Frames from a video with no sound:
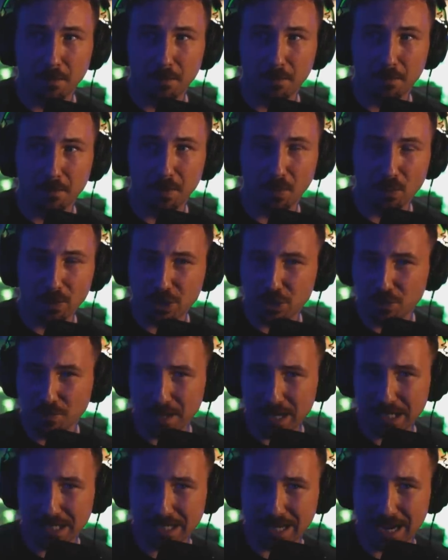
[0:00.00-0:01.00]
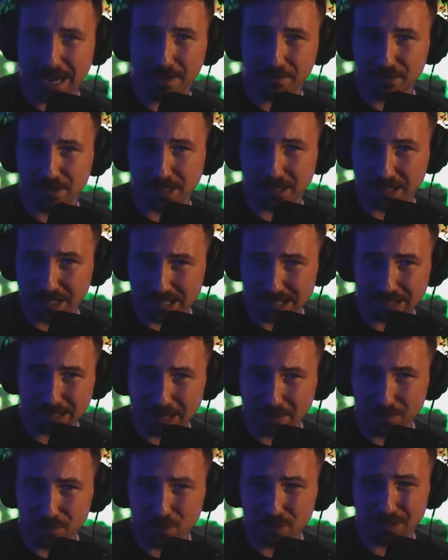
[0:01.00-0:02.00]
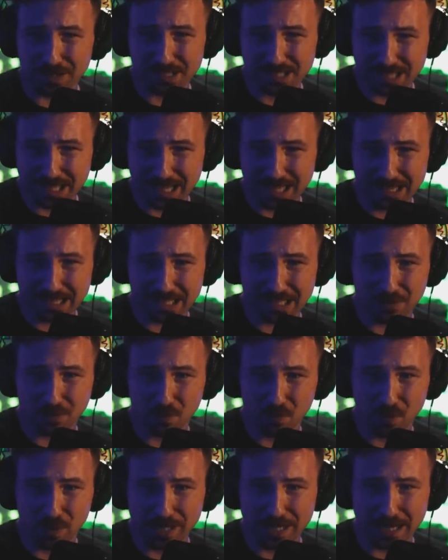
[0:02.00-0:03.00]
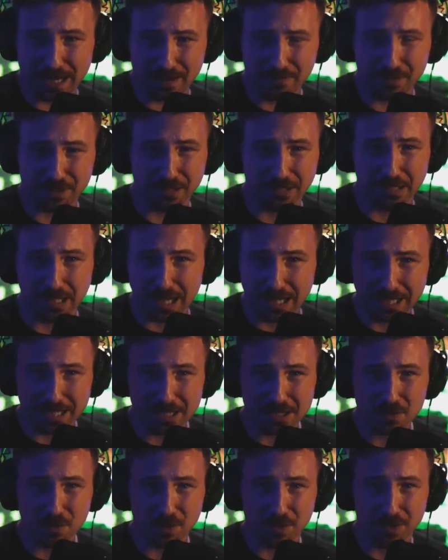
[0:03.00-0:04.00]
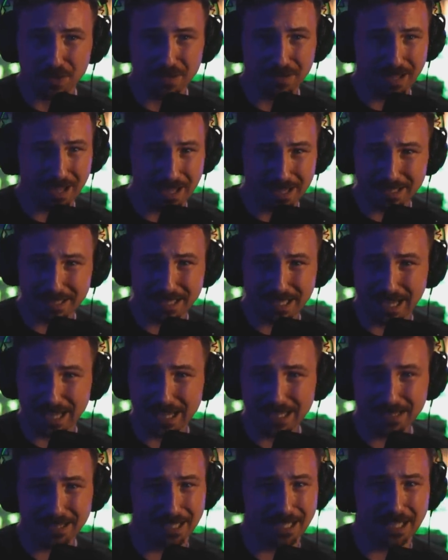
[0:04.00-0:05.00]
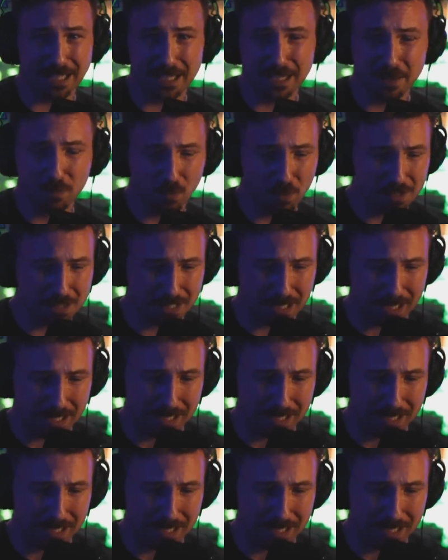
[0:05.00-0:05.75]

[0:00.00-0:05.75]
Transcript: But when you make gaffes at this level and say that we have an alliance with NK, like was that an